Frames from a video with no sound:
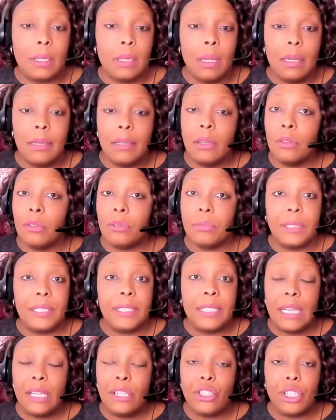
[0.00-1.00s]

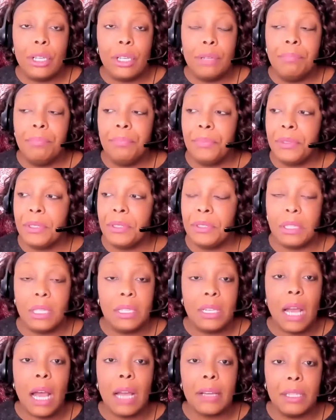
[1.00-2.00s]
notarization. It's a
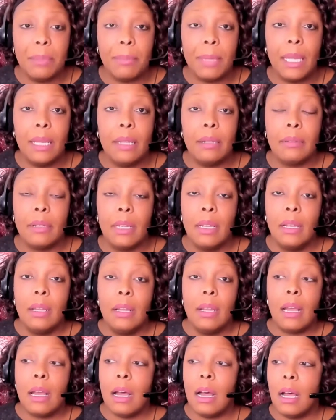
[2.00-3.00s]
document.
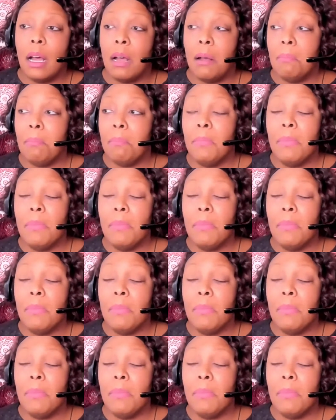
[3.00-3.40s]
A